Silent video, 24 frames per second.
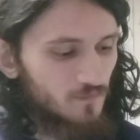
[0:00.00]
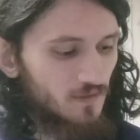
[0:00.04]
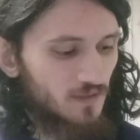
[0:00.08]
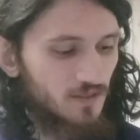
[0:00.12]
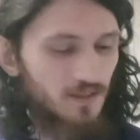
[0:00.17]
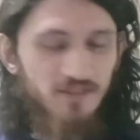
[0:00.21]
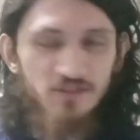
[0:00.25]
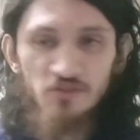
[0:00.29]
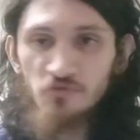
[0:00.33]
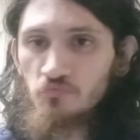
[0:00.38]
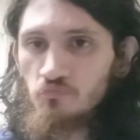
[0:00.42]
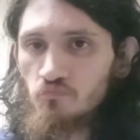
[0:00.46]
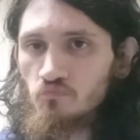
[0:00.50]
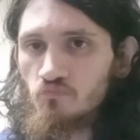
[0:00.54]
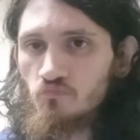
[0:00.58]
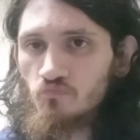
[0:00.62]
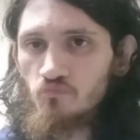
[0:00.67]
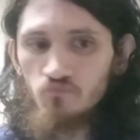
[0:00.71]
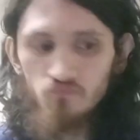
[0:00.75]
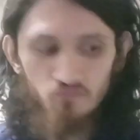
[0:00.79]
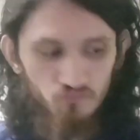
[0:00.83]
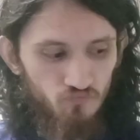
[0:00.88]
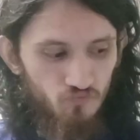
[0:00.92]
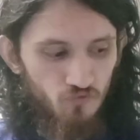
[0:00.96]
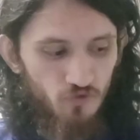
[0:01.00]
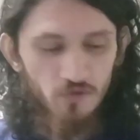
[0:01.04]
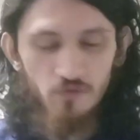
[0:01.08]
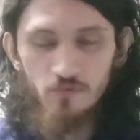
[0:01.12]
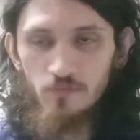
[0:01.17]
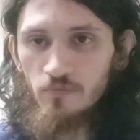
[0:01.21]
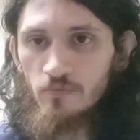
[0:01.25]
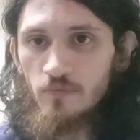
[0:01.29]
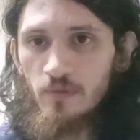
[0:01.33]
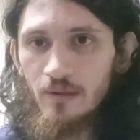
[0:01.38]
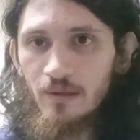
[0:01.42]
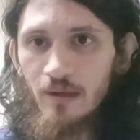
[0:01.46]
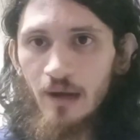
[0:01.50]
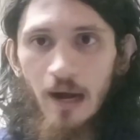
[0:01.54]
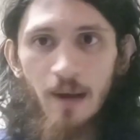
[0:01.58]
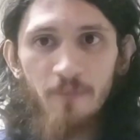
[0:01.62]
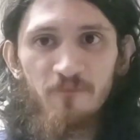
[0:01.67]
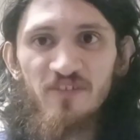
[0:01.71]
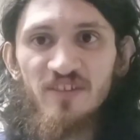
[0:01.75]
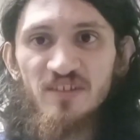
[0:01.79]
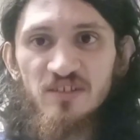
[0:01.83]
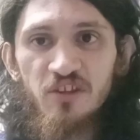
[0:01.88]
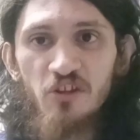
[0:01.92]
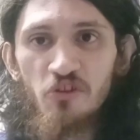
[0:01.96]
Because
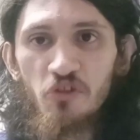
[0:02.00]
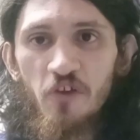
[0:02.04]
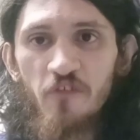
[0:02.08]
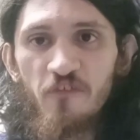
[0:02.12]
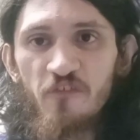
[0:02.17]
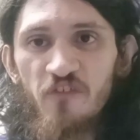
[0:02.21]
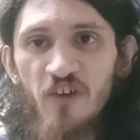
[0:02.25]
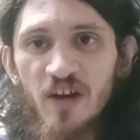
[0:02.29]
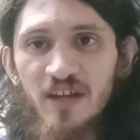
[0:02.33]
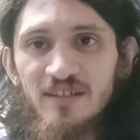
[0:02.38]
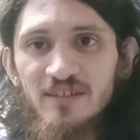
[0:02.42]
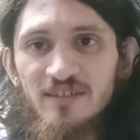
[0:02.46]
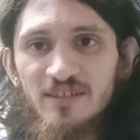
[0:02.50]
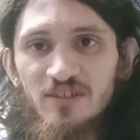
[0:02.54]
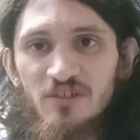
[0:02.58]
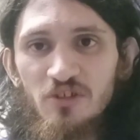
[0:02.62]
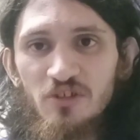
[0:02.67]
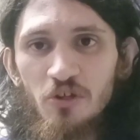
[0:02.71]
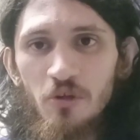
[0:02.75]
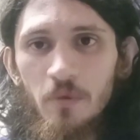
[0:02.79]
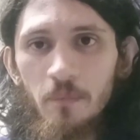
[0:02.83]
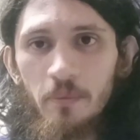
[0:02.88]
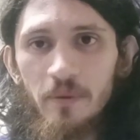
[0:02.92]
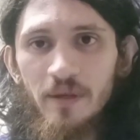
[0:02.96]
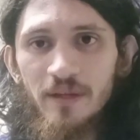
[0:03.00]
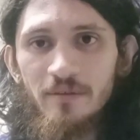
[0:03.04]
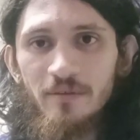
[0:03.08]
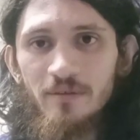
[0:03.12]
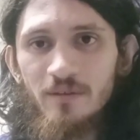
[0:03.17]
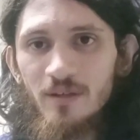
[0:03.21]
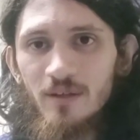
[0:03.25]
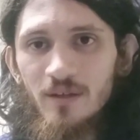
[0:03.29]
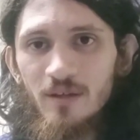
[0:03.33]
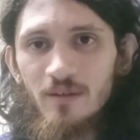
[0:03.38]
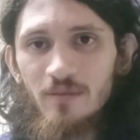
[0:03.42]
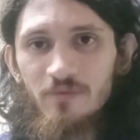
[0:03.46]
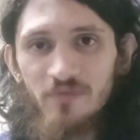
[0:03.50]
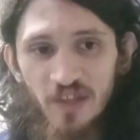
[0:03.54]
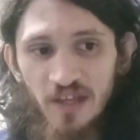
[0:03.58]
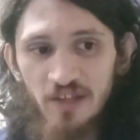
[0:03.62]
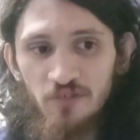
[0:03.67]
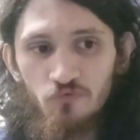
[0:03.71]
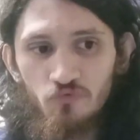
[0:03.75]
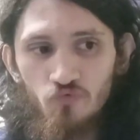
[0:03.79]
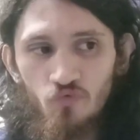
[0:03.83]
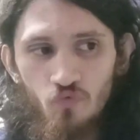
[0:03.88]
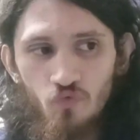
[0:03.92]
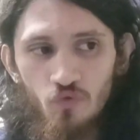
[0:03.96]
obviously they're fucking stupid.
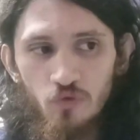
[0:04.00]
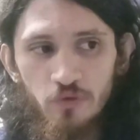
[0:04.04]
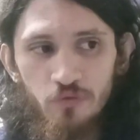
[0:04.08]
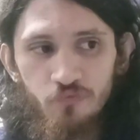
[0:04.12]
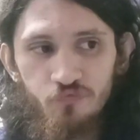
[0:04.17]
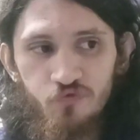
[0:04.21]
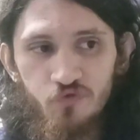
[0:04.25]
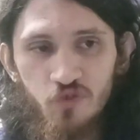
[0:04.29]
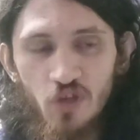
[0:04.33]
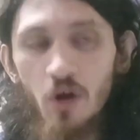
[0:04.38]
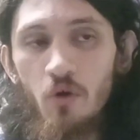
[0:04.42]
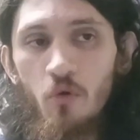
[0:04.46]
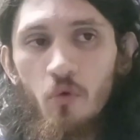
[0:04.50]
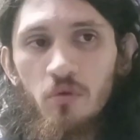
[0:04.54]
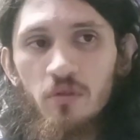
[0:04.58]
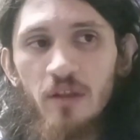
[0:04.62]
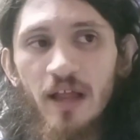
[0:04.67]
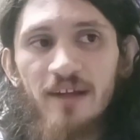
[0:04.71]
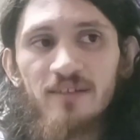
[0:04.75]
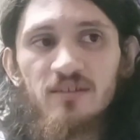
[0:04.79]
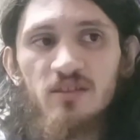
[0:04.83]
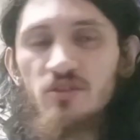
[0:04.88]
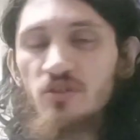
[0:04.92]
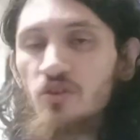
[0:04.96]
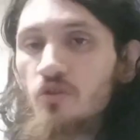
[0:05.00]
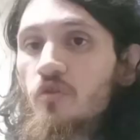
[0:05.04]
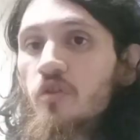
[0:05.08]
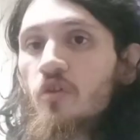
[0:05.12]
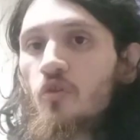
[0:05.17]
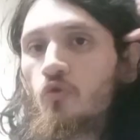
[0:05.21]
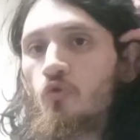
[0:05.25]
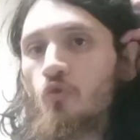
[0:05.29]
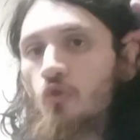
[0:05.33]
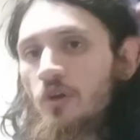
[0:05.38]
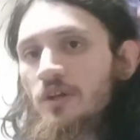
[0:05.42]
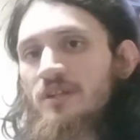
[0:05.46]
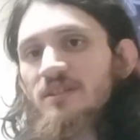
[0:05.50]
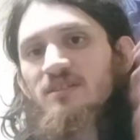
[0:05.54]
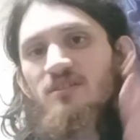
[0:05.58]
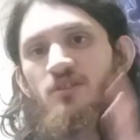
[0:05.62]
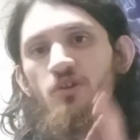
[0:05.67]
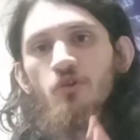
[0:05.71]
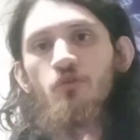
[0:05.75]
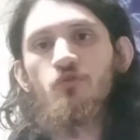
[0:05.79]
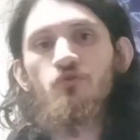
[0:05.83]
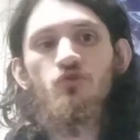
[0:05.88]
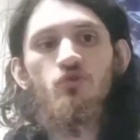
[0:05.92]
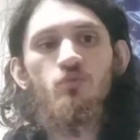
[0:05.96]
They don't like to do the
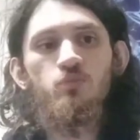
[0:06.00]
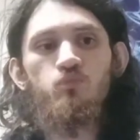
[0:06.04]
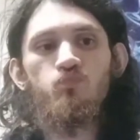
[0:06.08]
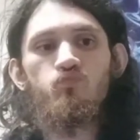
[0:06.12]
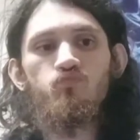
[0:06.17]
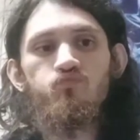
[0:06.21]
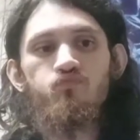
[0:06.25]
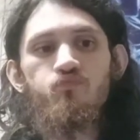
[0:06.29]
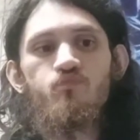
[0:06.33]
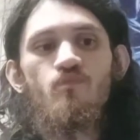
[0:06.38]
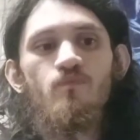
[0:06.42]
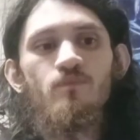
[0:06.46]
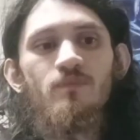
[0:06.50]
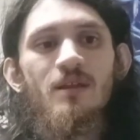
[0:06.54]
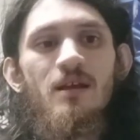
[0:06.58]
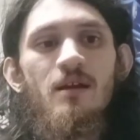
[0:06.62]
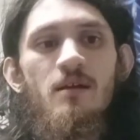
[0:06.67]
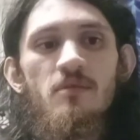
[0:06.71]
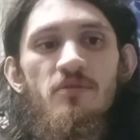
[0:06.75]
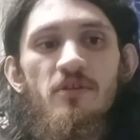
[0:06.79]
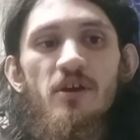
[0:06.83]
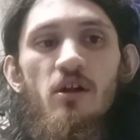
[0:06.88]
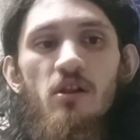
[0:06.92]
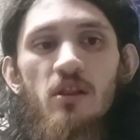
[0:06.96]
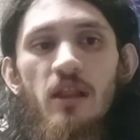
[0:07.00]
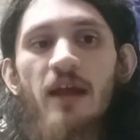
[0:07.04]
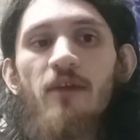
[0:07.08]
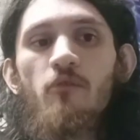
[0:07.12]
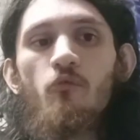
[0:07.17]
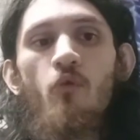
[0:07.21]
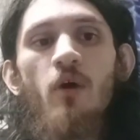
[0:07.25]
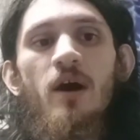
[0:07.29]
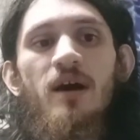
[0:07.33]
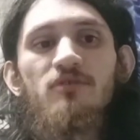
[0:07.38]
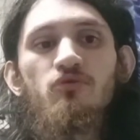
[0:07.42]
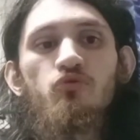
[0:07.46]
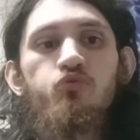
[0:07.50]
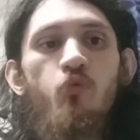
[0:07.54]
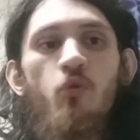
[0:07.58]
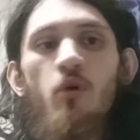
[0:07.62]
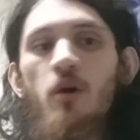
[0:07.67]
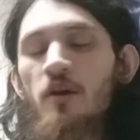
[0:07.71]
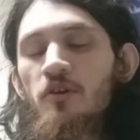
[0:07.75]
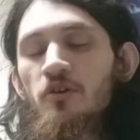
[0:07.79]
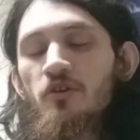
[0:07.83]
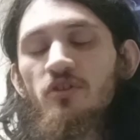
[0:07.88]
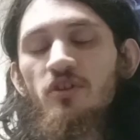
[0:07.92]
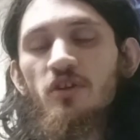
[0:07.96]
research. They'll like watch
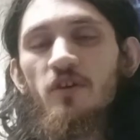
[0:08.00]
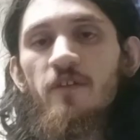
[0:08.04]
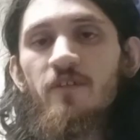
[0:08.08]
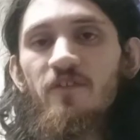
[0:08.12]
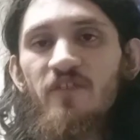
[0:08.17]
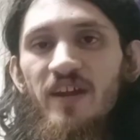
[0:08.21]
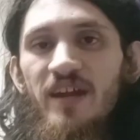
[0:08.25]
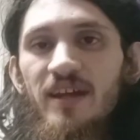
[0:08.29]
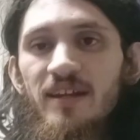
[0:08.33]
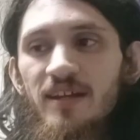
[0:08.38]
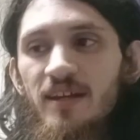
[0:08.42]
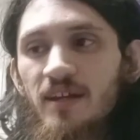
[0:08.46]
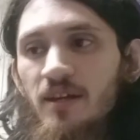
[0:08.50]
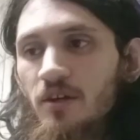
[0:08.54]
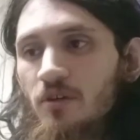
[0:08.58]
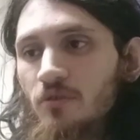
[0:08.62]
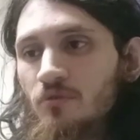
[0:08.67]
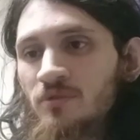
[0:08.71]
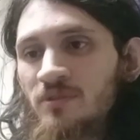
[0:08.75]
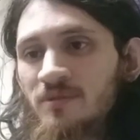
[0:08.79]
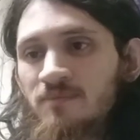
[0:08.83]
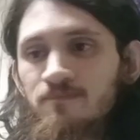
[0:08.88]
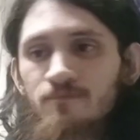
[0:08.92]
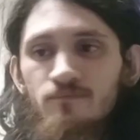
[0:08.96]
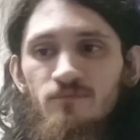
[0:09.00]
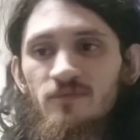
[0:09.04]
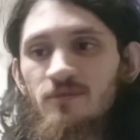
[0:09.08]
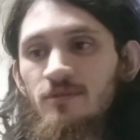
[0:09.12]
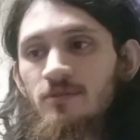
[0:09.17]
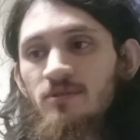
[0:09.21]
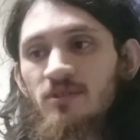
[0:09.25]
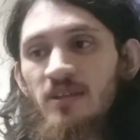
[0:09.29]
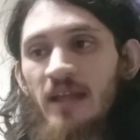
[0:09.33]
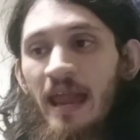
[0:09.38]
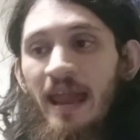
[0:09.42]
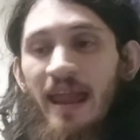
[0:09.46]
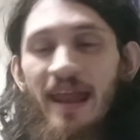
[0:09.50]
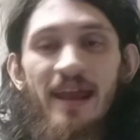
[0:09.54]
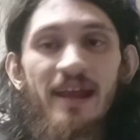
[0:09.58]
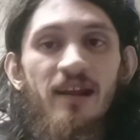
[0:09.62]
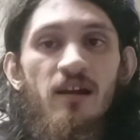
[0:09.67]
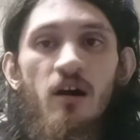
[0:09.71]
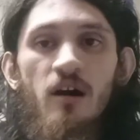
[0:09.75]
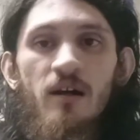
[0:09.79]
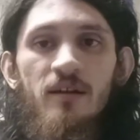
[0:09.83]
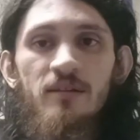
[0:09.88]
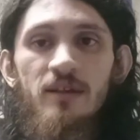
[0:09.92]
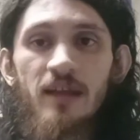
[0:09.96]
1 or 2 videos, just
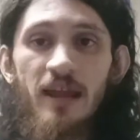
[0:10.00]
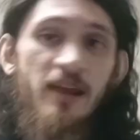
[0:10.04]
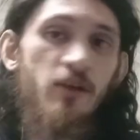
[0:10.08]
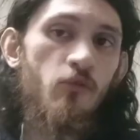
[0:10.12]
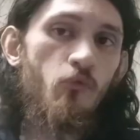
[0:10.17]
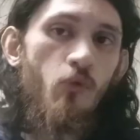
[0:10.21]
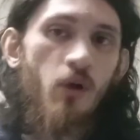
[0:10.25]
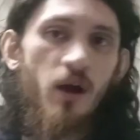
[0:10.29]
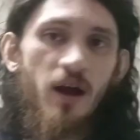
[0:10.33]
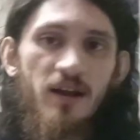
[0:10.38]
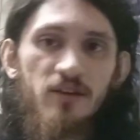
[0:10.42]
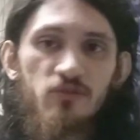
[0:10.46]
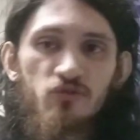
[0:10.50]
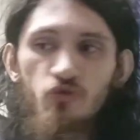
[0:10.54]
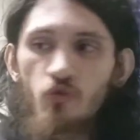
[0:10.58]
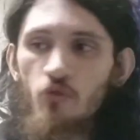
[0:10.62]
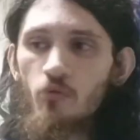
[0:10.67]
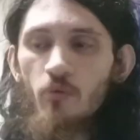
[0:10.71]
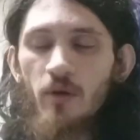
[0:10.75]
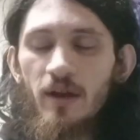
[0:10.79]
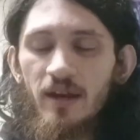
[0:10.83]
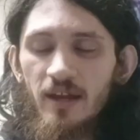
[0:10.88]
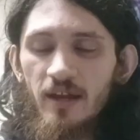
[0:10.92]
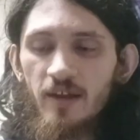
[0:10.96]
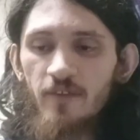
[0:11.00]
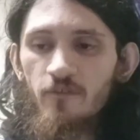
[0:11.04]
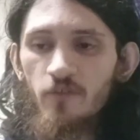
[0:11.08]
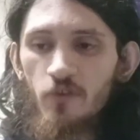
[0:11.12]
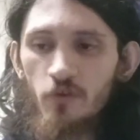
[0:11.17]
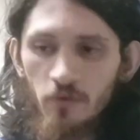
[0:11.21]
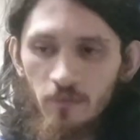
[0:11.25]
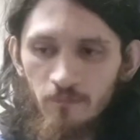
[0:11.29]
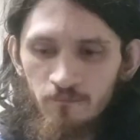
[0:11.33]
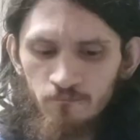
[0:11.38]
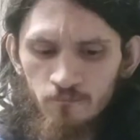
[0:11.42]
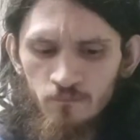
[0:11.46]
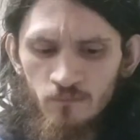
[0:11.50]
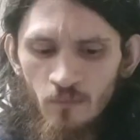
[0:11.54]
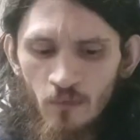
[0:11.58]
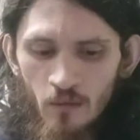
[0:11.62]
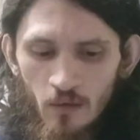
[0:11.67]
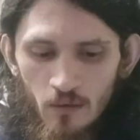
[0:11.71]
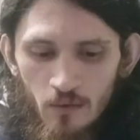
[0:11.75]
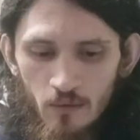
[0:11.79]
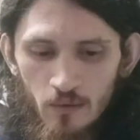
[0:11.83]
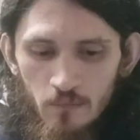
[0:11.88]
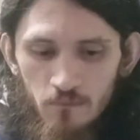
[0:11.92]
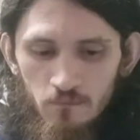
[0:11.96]
hate watch or whatever.
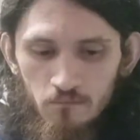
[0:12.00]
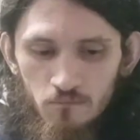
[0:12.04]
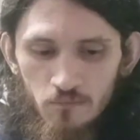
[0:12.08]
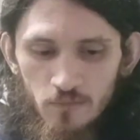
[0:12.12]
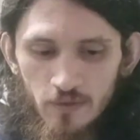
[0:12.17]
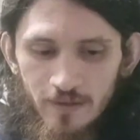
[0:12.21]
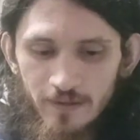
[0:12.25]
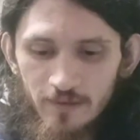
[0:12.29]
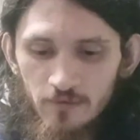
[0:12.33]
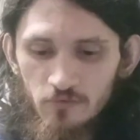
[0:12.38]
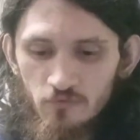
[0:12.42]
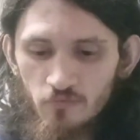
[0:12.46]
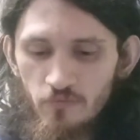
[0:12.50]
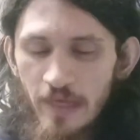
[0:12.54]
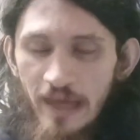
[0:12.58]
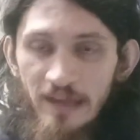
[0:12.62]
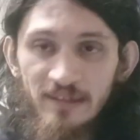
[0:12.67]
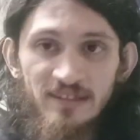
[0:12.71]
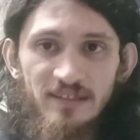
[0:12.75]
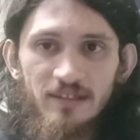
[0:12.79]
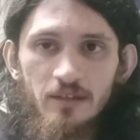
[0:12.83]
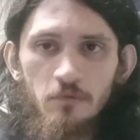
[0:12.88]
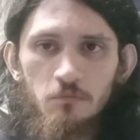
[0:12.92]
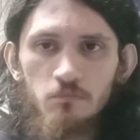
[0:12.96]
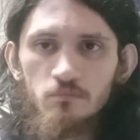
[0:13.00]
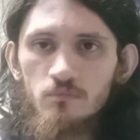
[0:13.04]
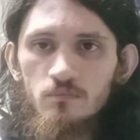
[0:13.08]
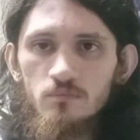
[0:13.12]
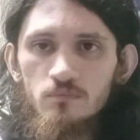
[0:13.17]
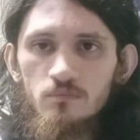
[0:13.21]
That's it.